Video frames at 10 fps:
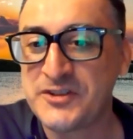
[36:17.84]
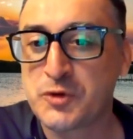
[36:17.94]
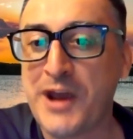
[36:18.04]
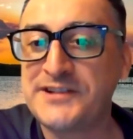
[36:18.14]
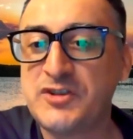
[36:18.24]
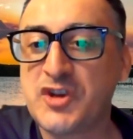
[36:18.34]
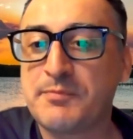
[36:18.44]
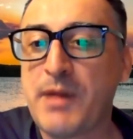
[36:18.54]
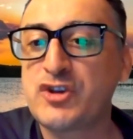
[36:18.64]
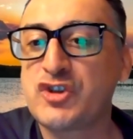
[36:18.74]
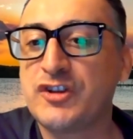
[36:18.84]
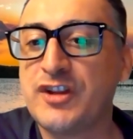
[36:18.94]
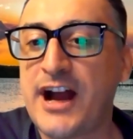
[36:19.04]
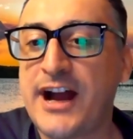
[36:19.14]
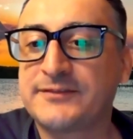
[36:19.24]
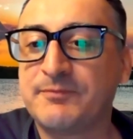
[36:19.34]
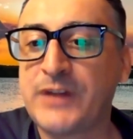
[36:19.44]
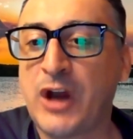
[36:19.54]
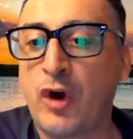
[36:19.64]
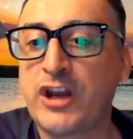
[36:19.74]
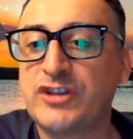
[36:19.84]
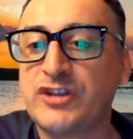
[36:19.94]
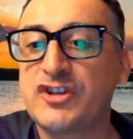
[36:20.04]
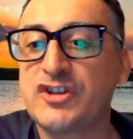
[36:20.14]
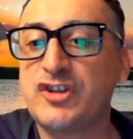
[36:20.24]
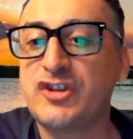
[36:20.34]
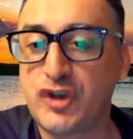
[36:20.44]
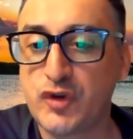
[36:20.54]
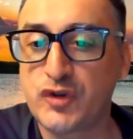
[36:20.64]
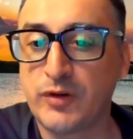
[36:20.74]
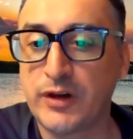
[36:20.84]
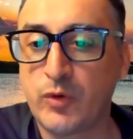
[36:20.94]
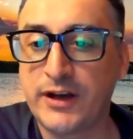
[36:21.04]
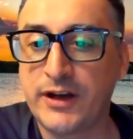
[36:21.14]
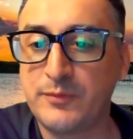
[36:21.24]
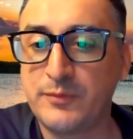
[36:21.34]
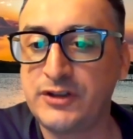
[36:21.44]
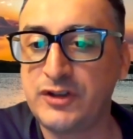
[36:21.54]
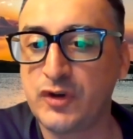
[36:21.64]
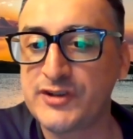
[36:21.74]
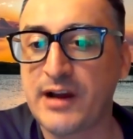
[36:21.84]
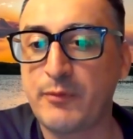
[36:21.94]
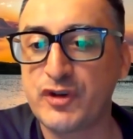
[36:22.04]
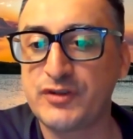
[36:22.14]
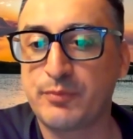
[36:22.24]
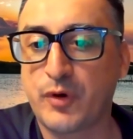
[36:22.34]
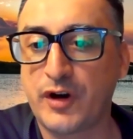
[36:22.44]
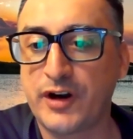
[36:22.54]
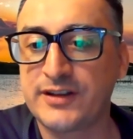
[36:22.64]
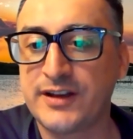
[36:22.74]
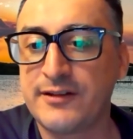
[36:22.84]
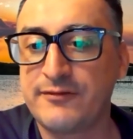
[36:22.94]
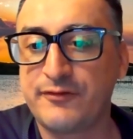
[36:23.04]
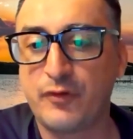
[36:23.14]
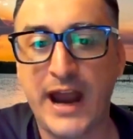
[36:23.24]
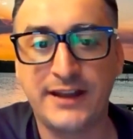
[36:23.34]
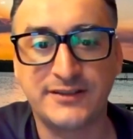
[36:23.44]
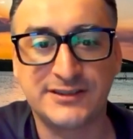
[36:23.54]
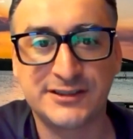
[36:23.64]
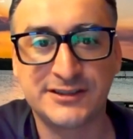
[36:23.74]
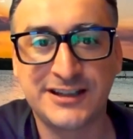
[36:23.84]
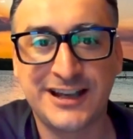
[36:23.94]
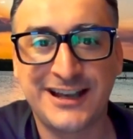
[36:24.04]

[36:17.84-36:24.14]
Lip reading: Tracy just mentioned that orientation is usually where you meet your summer support friends.